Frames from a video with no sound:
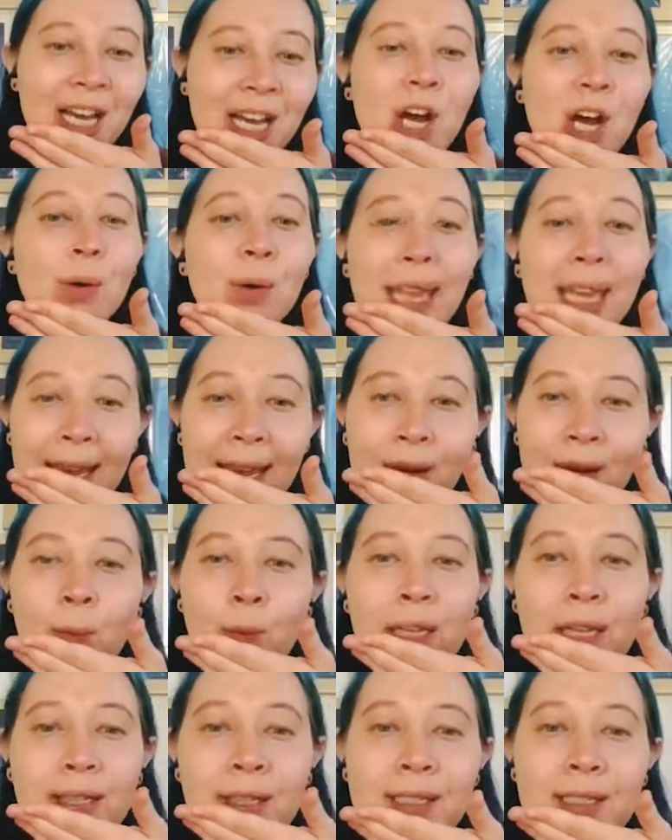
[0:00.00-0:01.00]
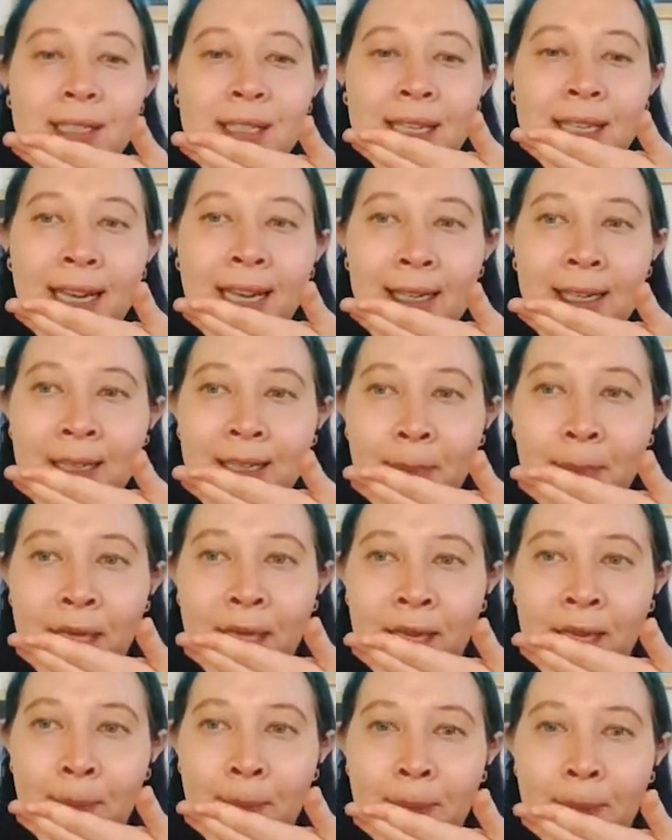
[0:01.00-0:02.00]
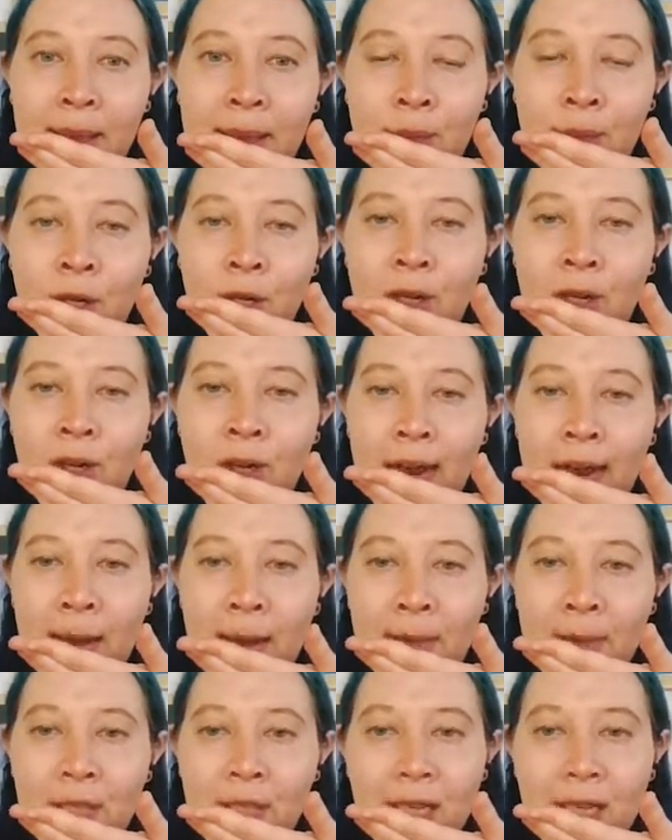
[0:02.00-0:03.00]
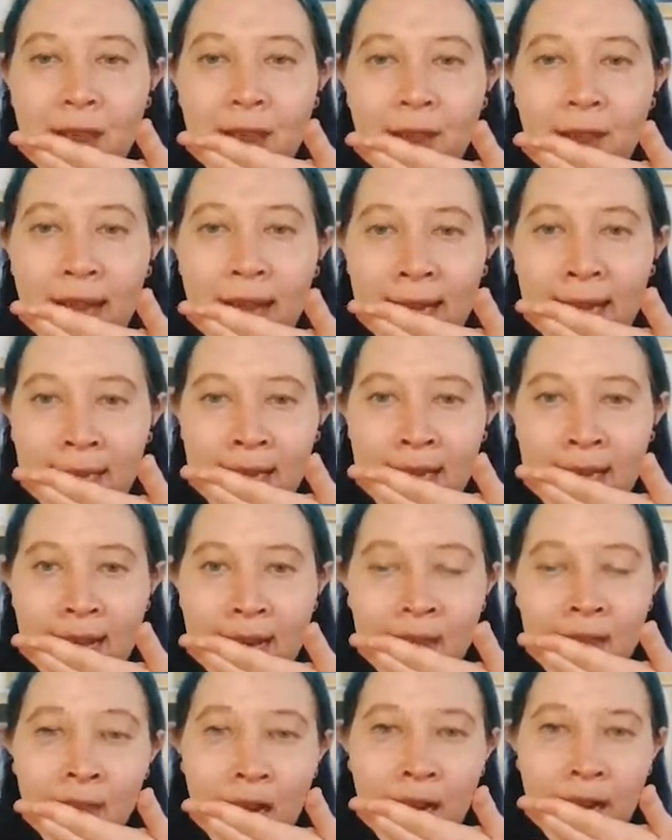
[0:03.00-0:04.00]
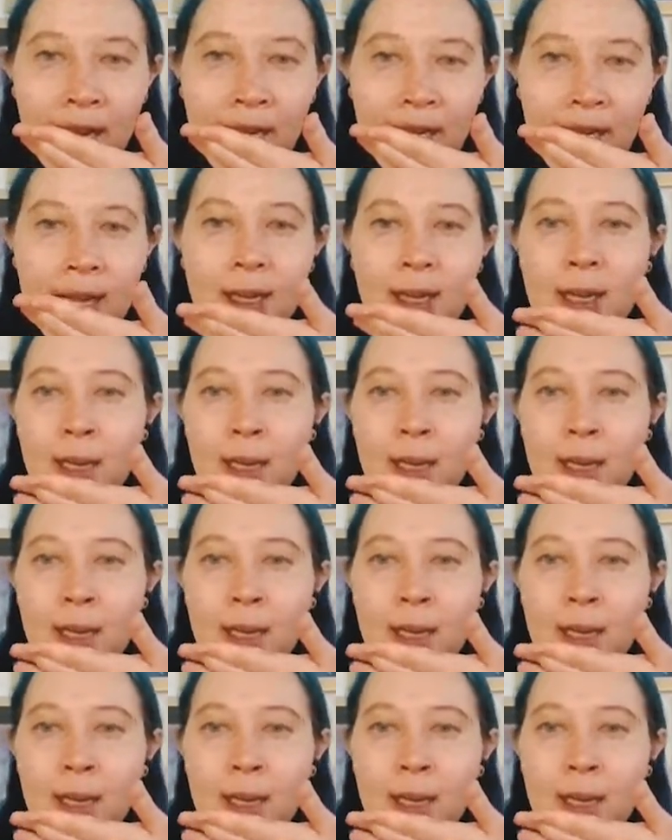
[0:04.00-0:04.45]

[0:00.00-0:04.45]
Okay, well, this is going to end up being a bit more cramped than I thought.